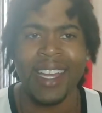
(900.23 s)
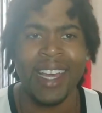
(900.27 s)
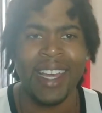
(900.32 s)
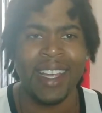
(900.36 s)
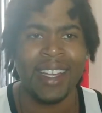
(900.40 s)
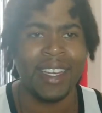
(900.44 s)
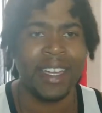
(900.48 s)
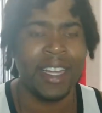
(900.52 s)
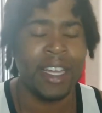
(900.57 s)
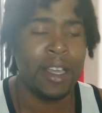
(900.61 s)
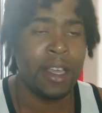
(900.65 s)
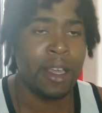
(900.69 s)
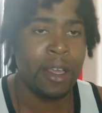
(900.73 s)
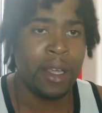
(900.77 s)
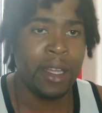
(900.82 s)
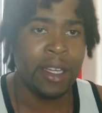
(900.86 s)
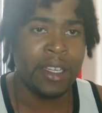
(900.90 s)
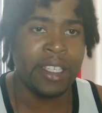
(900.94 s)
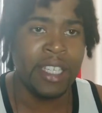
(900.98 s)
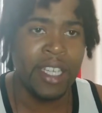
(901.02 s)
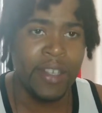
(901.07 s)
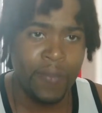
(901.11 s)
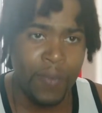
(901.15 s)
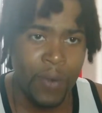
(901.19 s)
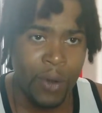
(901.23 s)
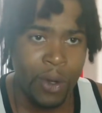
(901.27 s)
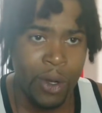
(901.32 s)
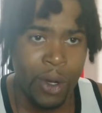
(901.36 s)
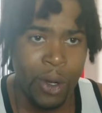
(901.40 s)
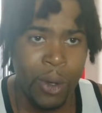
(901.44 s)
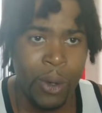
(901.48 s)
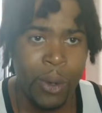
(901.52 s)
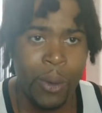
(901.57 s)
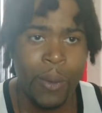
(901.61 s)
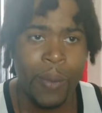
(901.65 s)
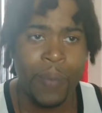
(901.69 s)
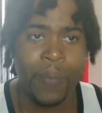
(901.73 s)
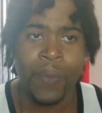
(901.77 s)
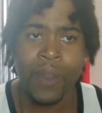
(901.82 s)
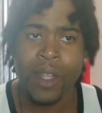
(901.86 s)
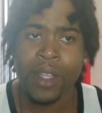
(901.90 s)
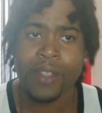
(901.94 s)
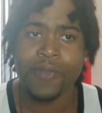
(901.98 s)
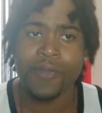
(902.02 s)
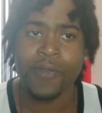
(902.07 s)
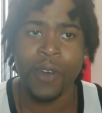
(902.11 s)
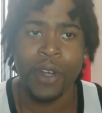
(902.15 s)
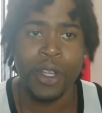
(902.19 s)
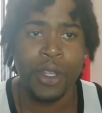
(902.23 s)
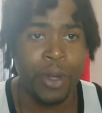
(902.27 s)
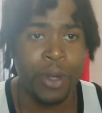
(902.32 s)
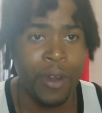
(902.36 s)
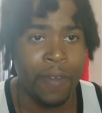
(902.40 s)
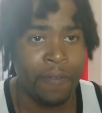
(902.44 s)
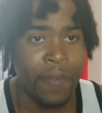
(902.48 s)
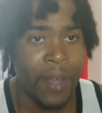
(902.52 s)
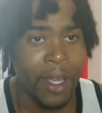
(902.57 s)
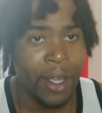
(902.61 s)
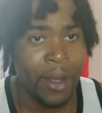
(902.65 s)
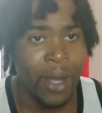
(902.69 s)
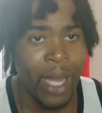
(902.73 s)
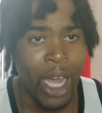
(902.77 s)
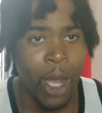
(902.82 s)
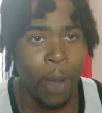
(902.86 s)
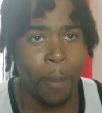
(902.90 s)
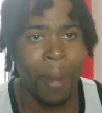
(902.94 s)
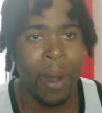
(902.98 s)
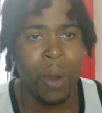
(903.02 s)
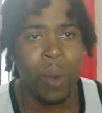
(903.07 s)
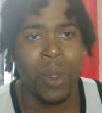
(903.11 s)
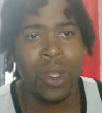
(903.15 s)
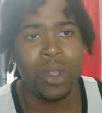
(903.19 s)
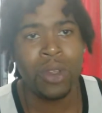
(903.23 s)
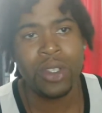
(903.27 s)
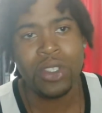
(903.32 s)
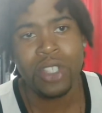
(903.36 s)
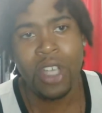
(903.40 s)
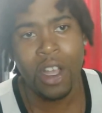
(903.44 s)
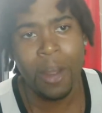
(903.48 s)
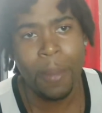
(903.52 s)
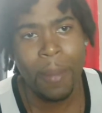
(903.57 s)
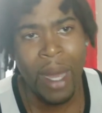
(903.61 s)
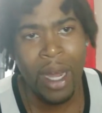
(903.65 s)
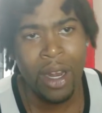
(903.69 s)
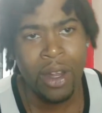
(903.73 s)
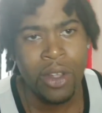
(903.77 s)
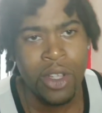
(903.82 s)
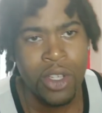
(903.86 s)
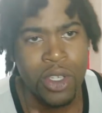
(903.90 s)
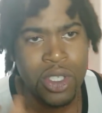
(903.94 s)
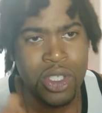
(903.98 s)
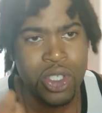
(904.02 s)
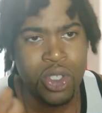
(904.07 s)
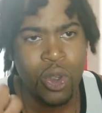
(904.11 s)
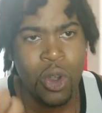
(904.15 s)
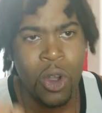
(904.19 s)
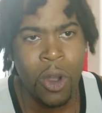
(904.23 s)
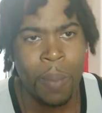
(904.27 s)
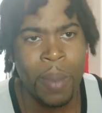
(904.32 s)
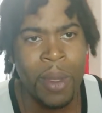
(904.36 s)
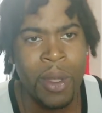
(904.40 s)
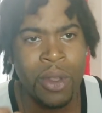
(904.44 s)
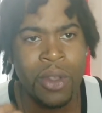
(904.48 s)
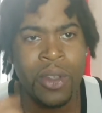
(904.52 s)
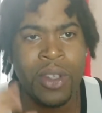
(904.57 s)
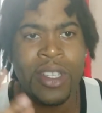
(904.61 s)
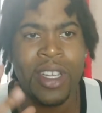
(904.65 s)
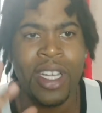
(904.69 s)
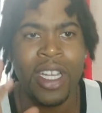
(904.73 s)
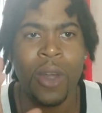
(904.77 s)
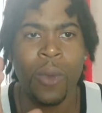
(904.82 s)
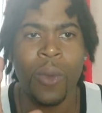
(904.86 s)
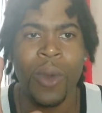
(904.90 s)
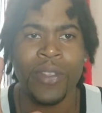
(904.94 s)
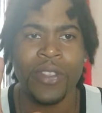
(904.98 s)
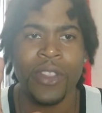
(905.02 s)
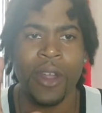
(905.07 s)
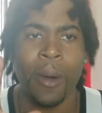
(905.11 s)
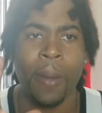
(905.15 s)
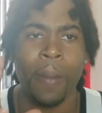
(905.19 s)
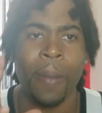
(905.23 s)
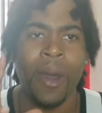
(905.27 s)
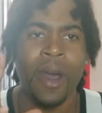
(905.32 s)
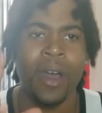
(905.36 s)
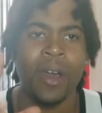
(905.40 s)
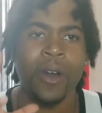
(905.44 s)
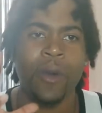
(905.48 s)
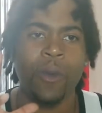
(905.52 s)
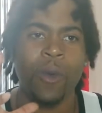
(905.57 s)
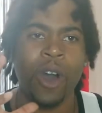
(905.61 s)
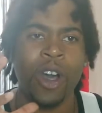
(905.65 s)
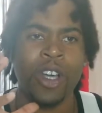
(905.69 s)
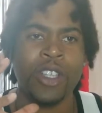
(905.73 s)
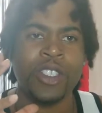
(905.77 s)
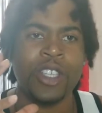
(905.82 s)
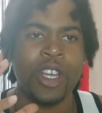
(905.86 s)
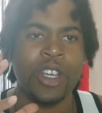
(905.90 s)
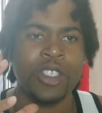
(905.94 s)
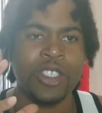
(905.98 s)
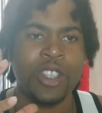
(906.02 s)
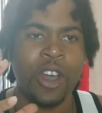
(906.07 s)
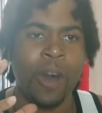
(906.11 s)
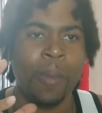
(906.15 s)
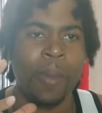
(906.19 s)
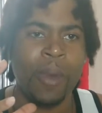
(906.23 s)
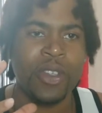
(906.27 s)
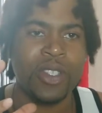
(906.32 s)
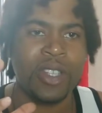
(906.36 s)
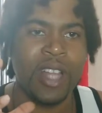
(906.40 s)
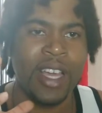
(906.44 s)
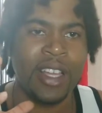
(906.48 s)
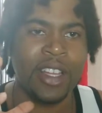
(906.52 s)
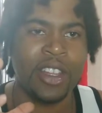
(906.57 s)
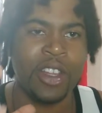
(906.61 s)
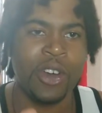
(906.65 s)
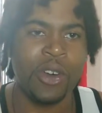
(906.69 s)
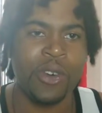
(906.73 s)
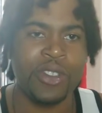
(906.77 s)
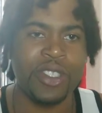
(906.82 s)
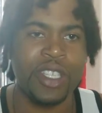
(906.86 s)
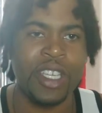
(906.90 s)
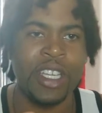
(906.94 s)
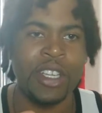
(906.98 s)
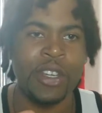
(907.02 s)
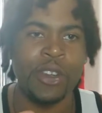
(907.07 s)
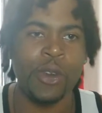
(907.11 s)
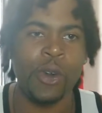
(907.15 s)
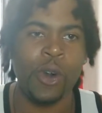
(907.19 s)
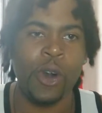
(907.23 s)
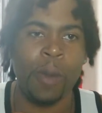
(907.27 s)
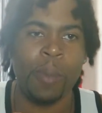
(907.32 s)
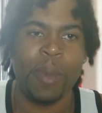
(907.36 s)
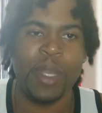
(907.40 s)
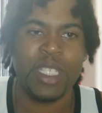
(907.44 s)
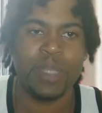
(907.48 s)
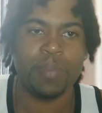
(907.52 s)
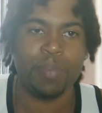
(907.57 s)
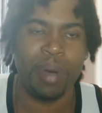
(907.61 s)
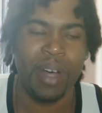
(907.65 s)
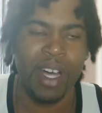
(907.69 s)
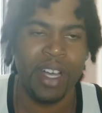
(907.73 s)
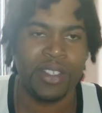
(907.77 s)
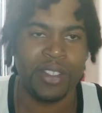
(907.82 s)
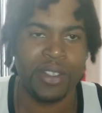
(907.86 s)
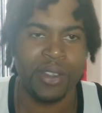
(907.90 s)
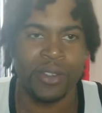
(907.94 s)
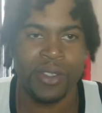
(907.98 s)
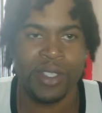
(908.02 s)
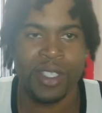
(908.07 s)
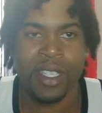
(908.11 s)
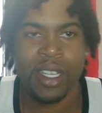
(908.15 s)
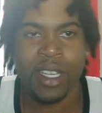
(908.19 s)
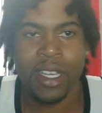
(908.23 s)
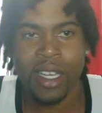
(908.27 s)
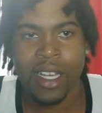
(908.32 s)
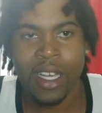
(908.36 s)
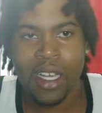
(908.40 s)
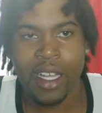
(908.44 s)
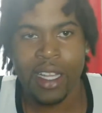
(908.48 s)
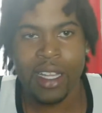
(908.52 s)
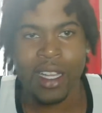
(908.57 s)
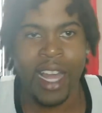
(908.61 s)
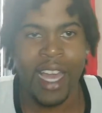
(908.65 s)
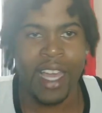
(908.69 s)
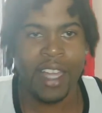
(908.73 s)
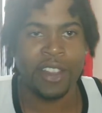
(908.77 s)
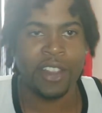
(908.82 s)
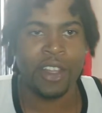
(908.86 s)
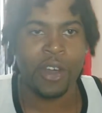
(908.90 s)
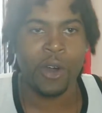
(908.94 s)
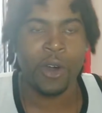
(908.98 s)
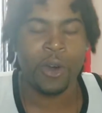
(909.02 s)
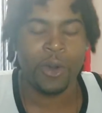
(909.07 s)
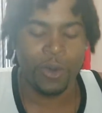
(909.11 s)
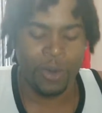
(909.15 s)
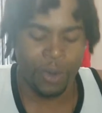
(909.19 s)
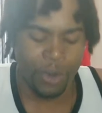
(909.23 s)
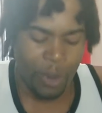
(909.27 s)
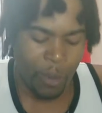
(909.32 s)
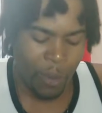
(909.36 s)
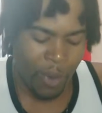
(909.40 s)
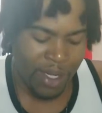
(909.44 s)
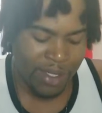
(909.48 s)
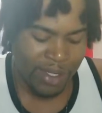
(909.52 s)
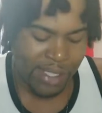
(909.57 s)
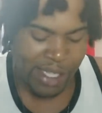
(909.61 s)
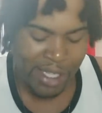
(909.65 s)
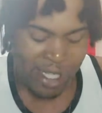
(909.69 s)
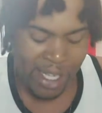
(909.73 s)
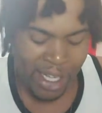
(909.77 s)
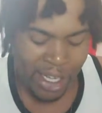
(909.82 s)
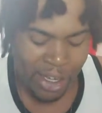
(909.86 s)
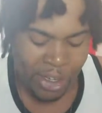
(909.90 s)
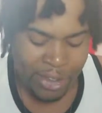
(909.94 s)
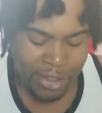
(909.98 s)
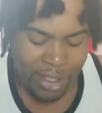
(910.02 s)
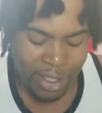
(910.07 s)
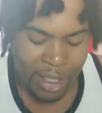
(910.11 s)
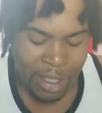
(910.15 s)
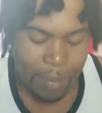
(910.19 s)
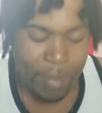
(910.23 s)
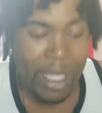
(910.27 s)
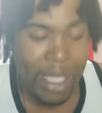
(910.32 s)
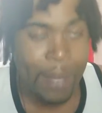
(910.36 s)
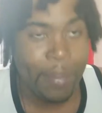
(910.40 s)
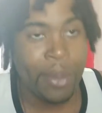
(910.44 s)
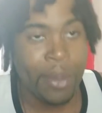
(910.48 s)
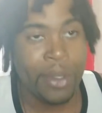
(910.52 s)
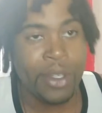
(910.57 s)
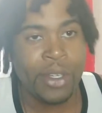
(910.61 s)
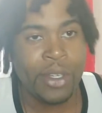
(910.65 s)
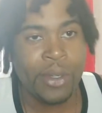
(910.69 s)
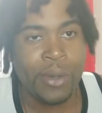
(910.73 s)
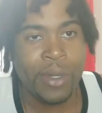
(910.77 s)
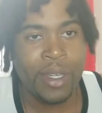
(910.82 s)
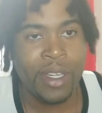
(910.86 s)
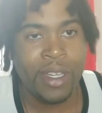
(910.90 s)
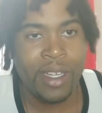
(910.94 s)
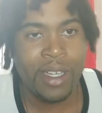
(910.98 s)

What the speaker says: that difficult for you to figure out. But when you're talking about a Scorpio, you're dealing with them. It's almost like those enormous puzzles, like the ones that the elderly people do in